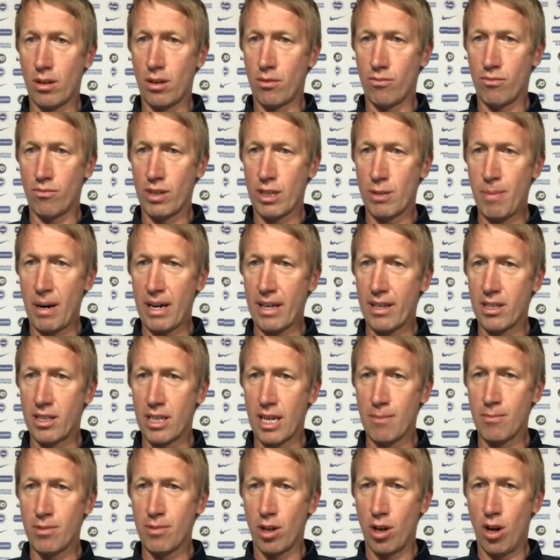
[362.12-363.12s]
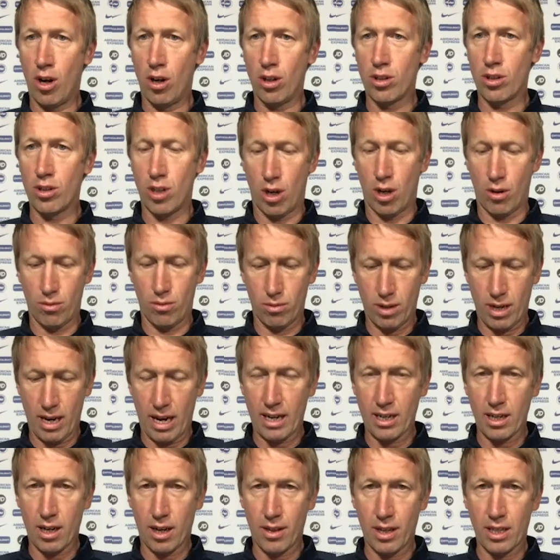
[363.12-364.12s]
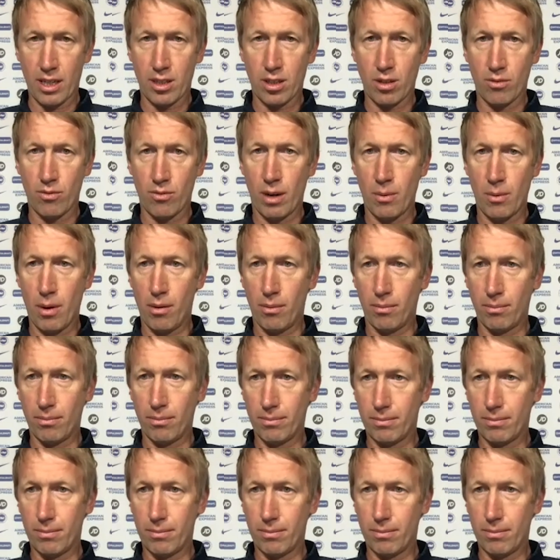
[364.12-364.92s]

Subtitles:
I respect the teams a lot. So yeah, I think he's done really well.